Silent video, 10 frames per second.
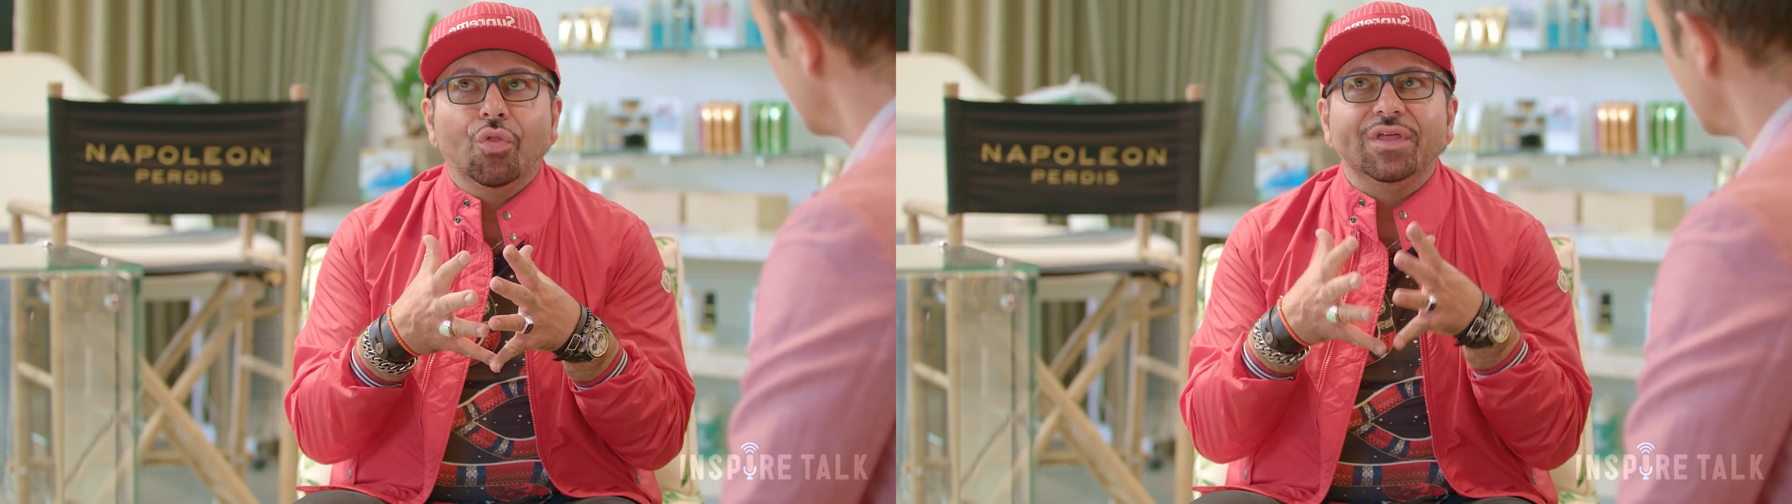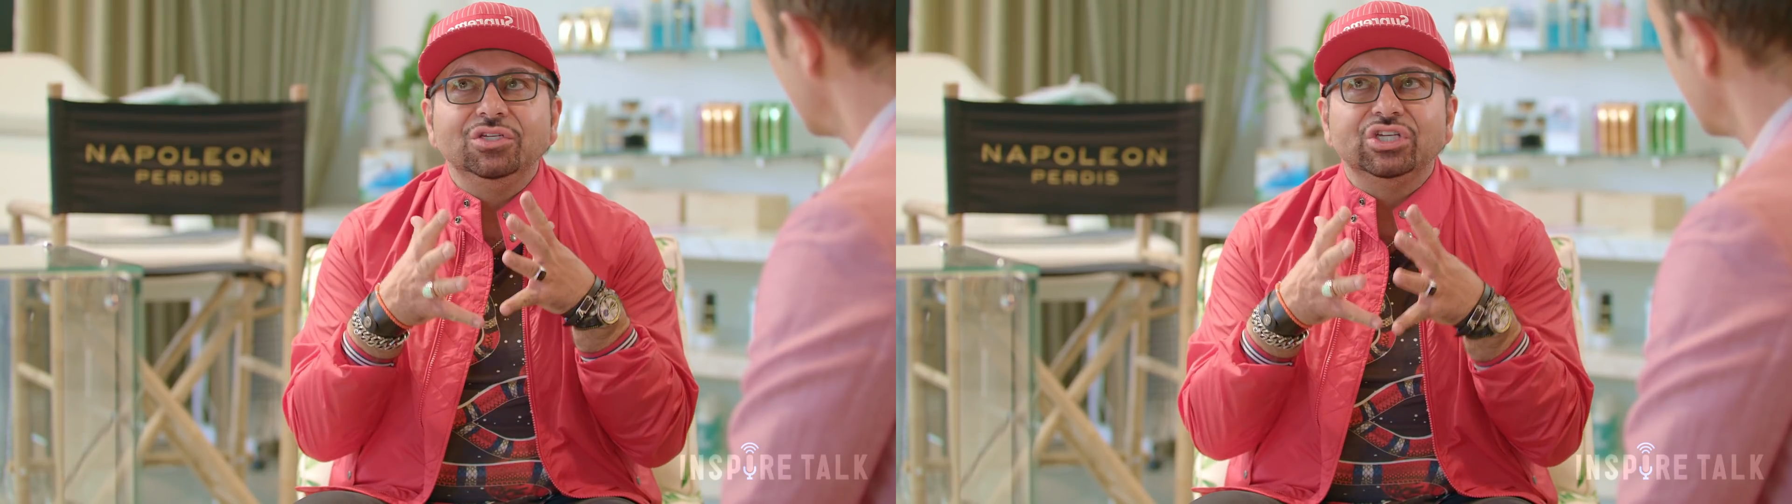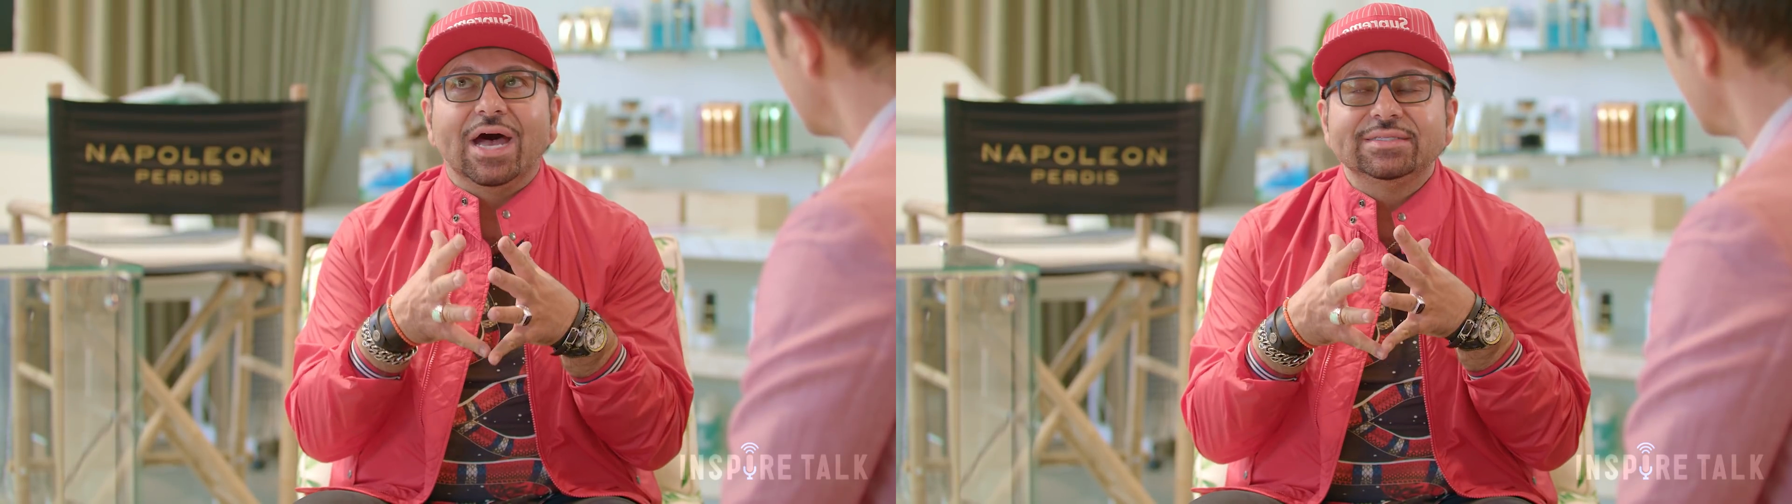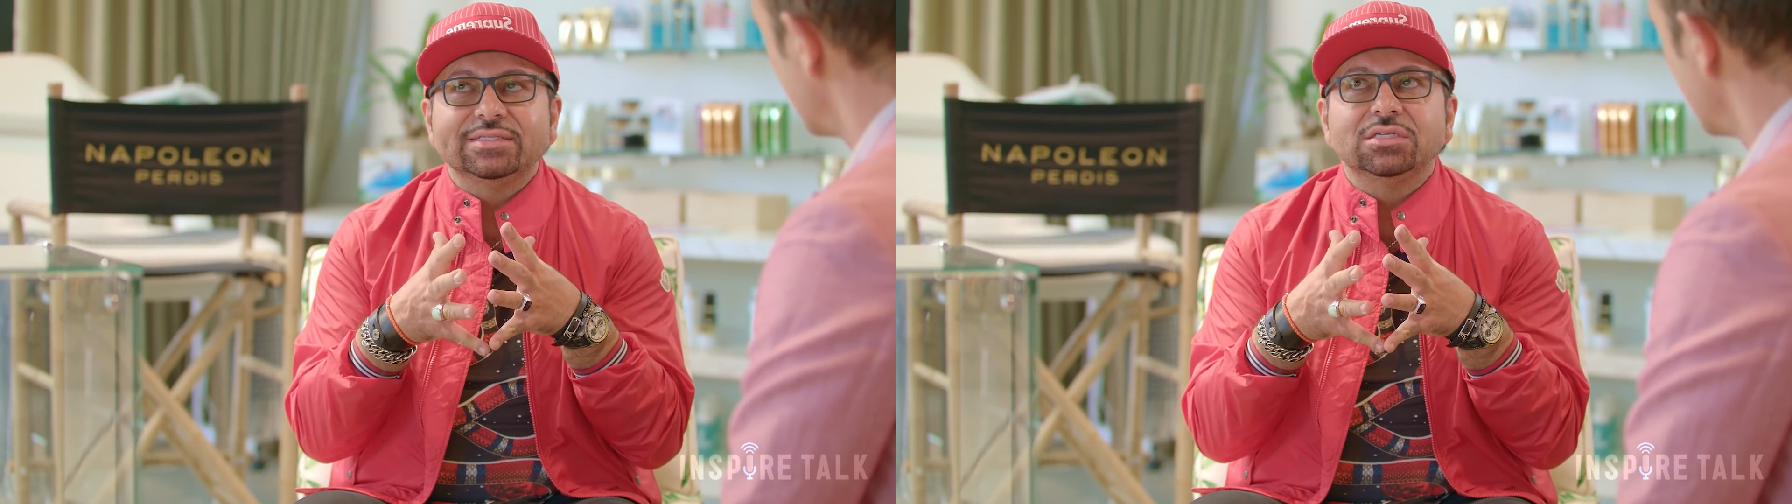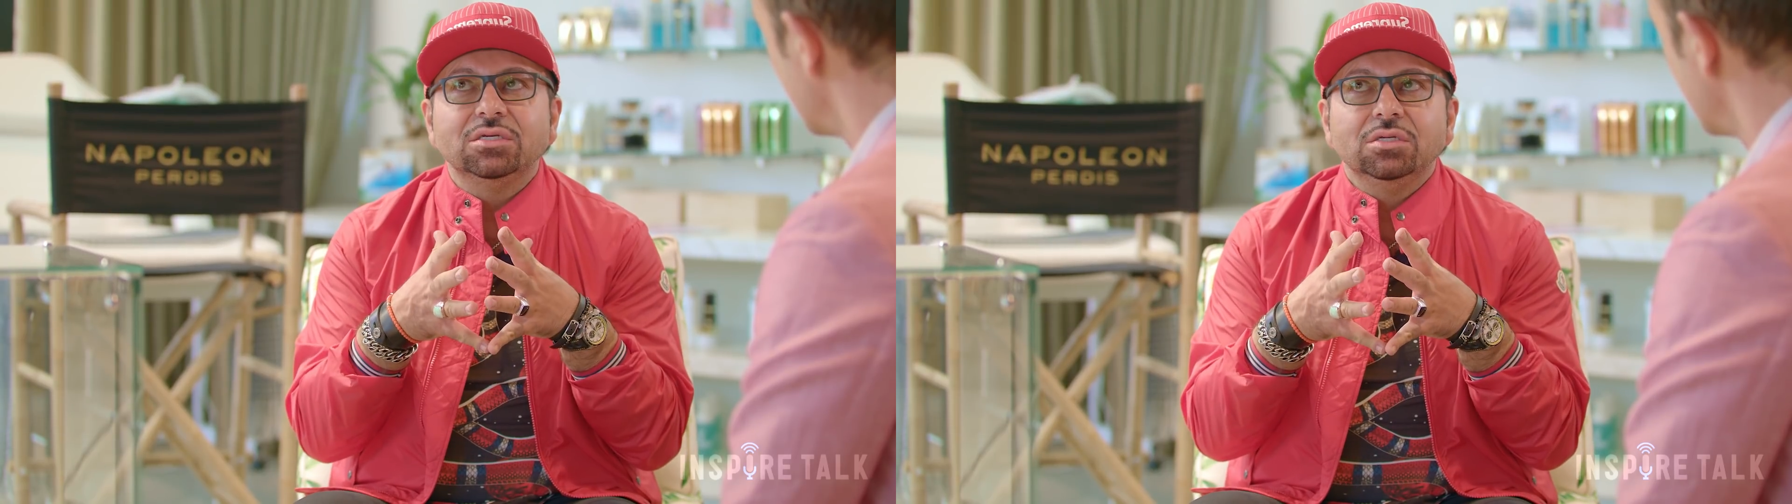than
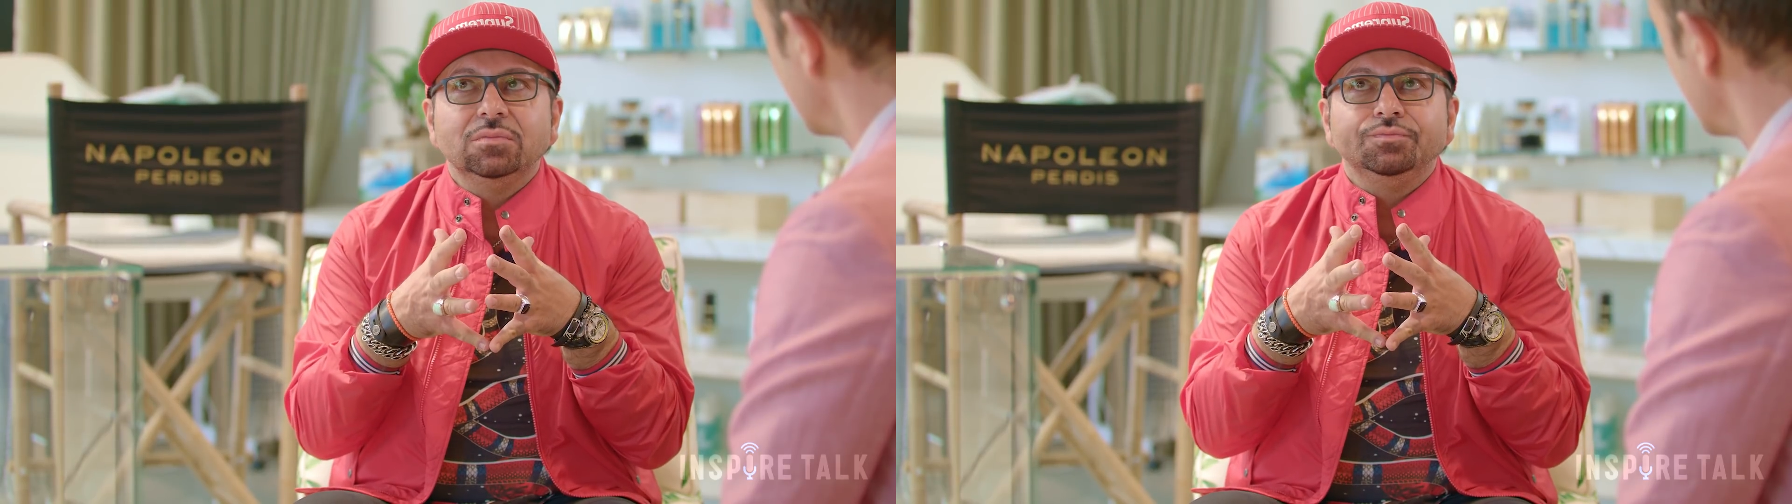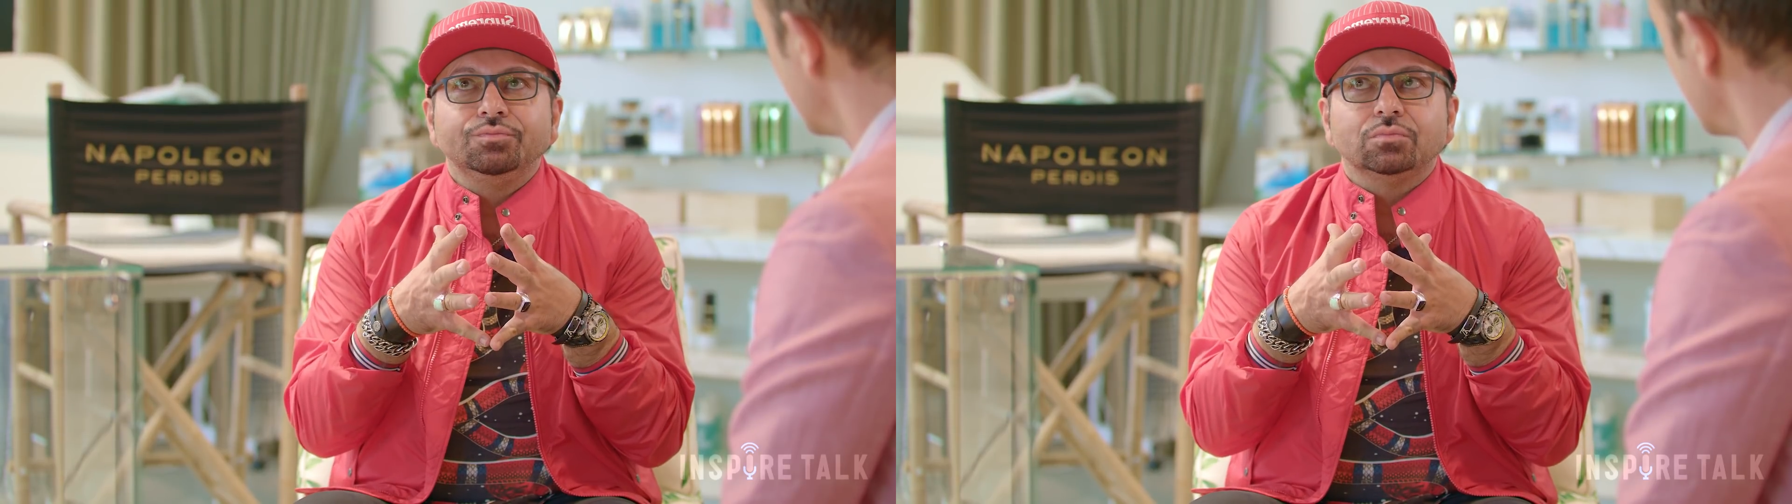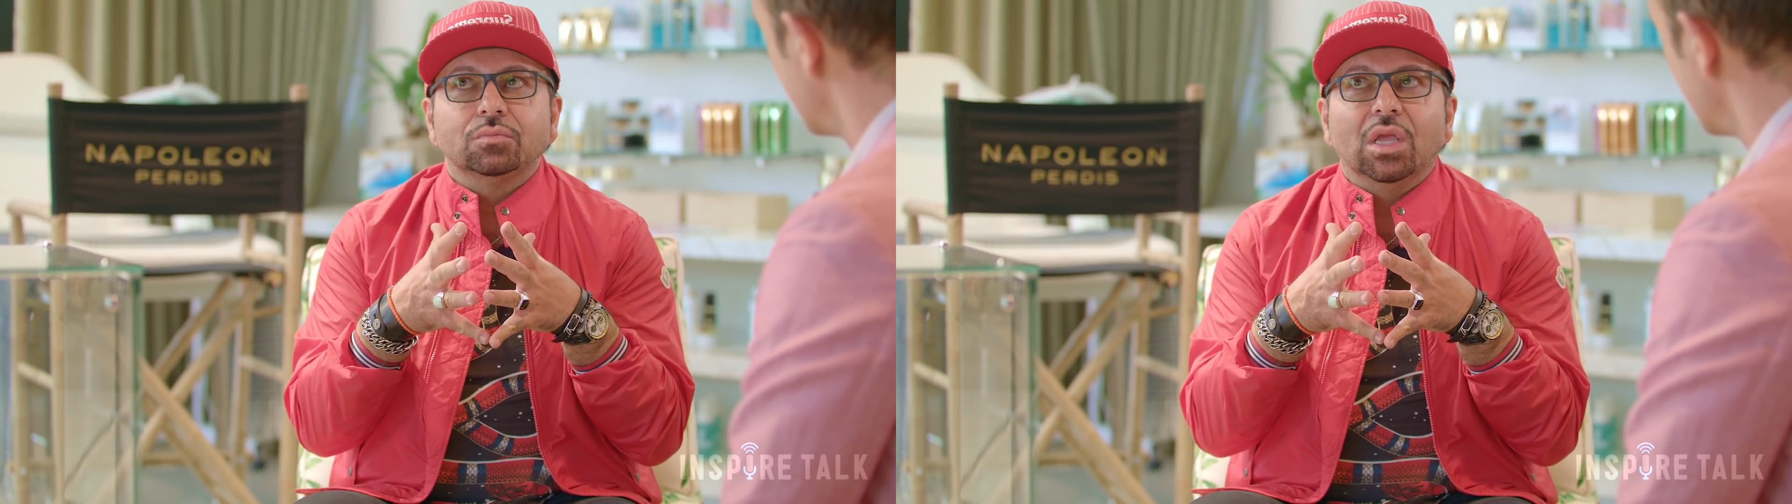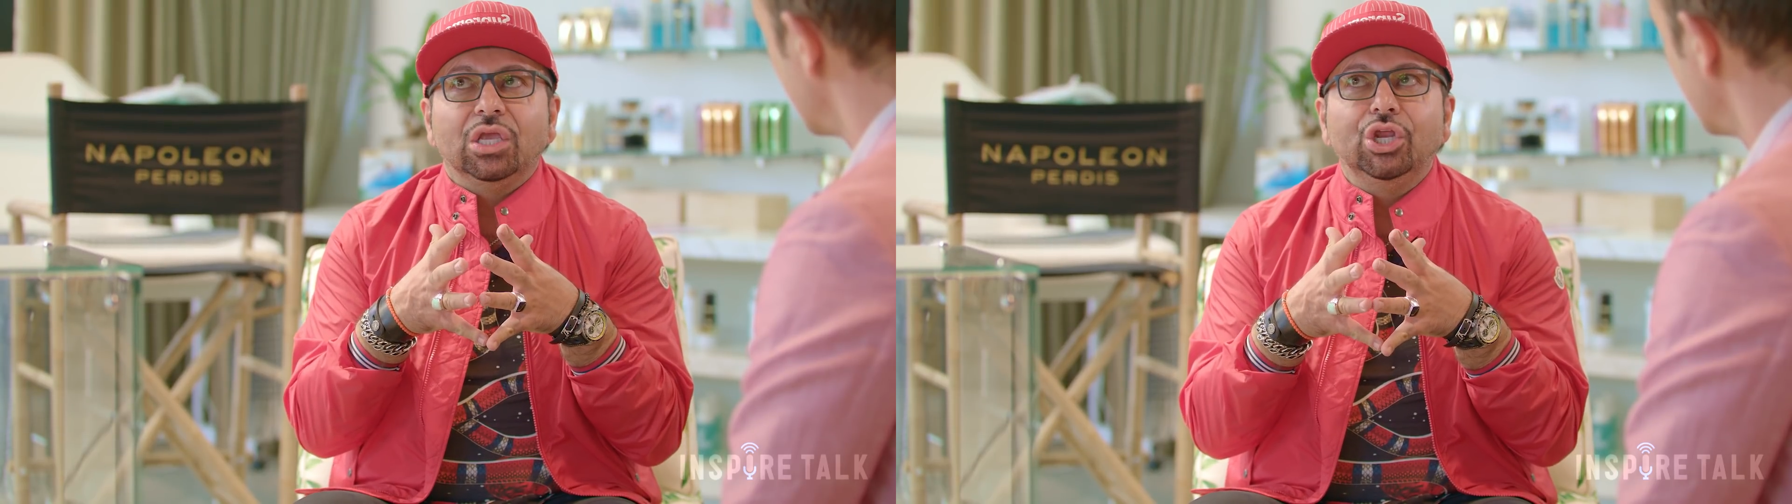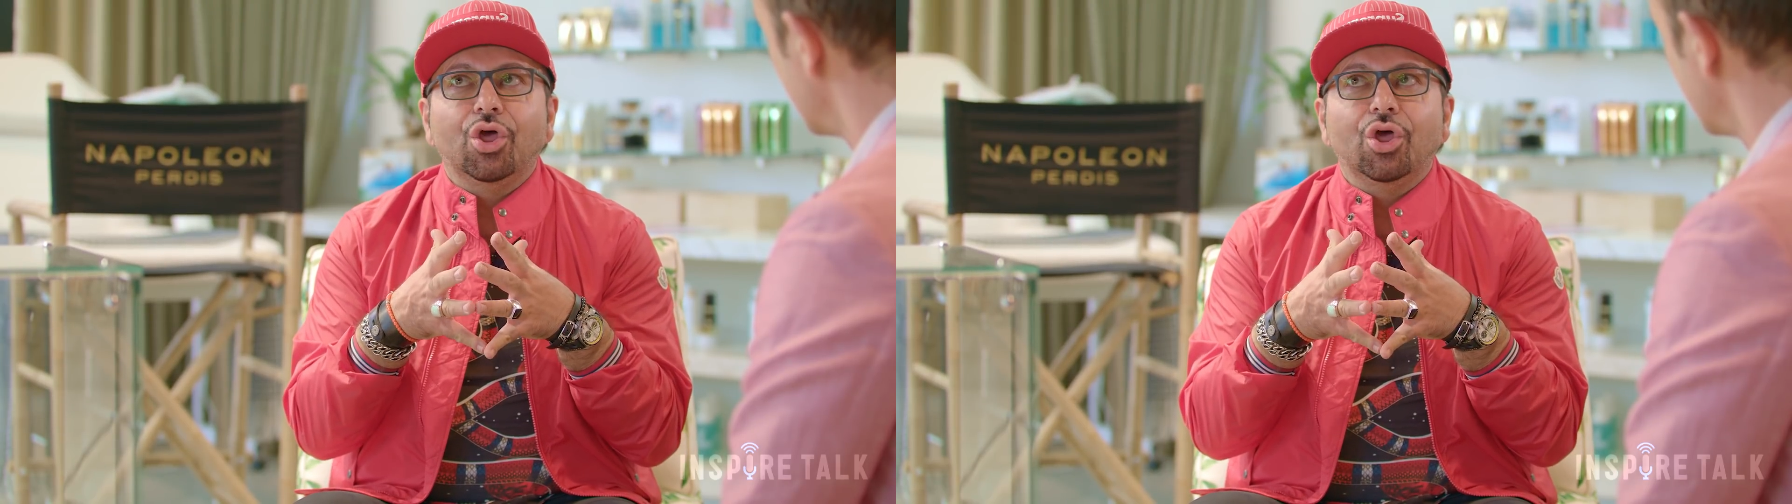just, you